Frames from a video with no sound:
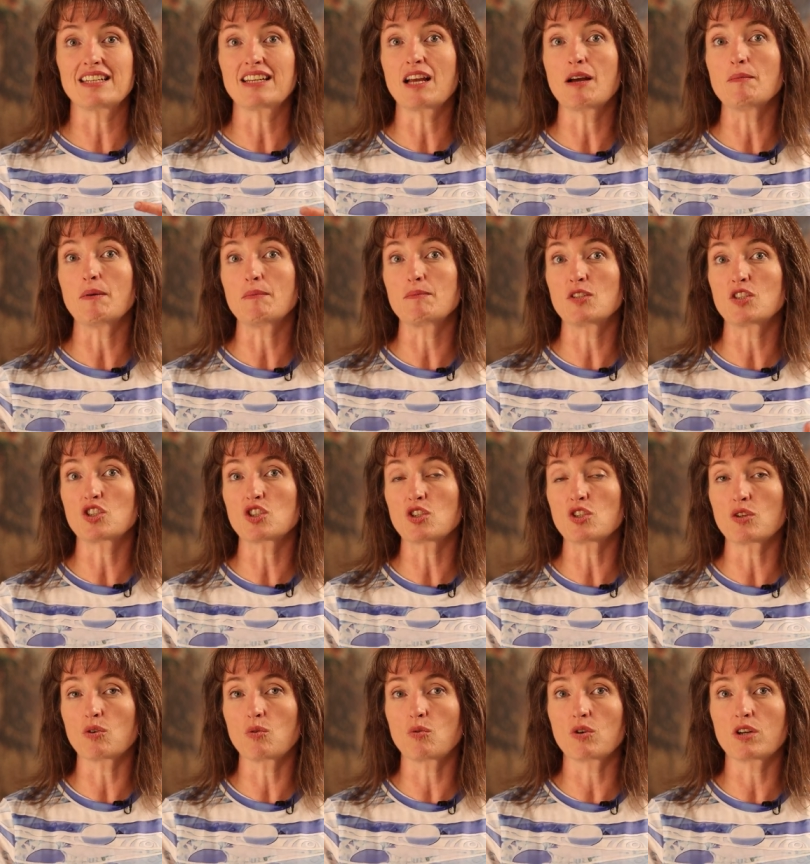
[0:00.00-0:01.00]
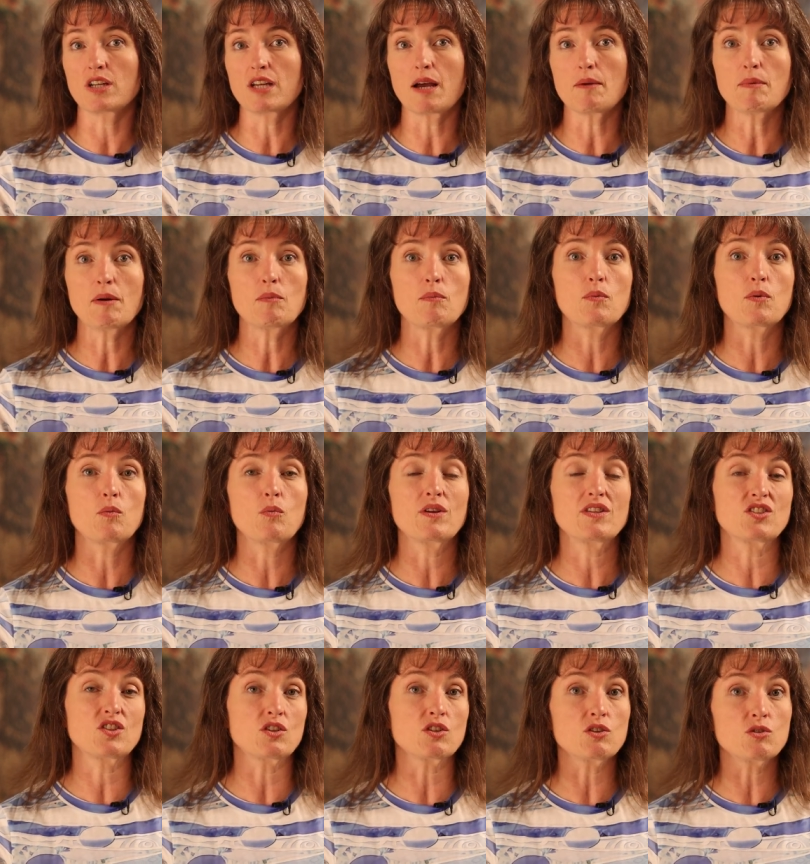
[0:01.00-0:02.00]
to come up
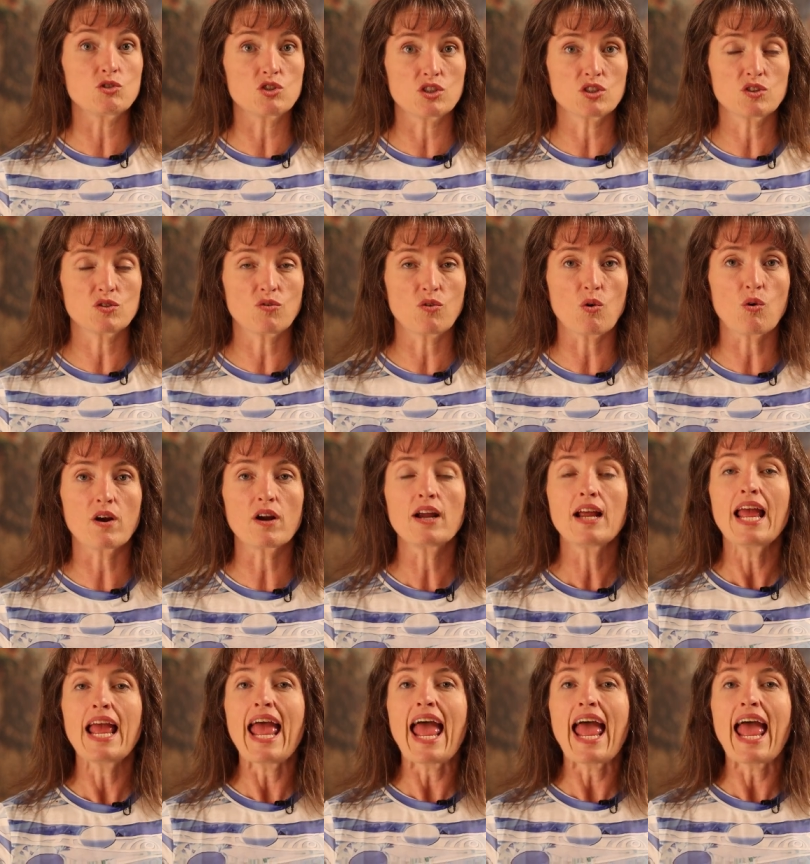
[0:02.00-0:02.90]
with solutions for.